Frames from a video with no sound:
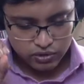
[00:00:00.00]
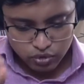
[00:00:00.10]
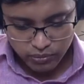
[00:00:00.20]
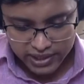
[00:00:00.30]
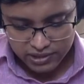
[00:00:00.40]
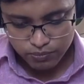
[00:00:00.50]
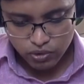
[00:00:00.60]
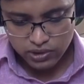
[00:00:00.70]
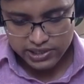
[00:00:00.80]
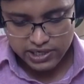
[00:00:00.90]
to make it
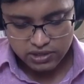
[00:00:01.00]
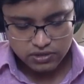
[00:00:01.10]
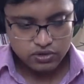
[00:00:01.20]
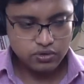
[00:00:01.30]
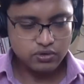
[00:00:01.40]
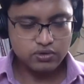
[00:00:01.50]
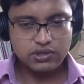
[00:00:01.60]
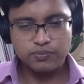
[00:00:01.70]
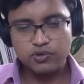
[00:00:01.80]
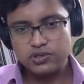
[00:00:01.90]
more clear, so
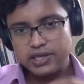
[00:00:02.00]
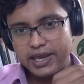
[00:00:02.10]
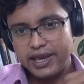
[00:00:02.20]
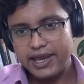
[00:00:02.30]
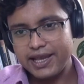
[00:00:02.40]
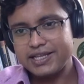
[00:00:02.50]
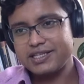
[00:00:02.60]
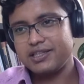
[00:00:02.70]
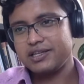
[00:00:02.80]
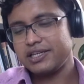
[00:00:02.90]
suppose A
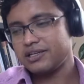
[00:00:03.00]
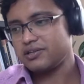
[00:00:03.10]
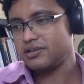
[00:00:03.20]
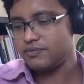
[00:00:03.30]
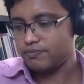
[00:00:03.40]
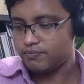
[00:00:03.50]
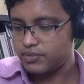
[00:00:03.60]
is the debtor,